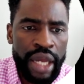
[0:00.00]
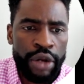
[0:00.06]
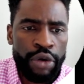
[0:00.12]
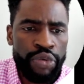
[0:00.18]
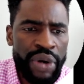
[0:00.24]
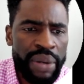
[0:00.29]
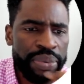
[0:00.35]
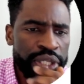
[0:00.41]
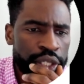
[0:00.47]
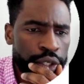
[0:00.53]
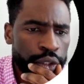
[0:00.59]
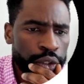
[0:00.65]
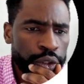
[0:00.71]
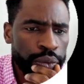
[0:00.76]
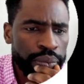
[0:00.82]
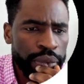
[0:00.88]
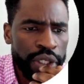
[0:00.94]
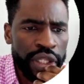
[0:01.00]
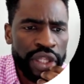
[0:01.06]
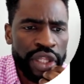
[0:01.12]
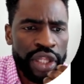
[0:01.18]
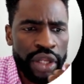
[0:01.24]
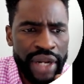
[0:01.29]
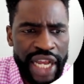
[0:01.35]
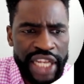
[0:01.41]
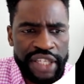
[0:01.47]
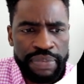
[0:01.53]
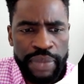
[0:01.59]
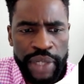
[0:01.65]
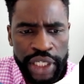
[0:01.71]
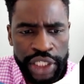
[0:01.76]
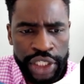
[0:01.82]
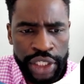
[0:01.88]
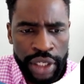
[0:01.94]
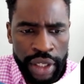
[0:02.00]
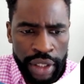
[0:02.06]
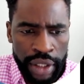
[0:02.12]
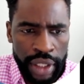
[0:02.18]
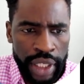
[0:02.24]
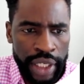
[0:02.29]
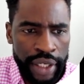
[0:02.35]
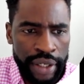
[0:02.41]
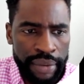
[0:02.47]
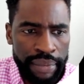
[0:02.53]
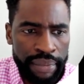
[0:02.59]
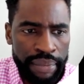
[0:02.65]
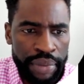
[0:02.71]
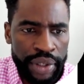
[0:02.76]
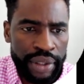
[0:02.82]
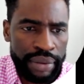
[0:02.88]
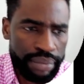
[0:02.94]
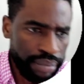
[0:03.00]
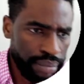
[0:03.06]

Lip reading: Crypto not as much, but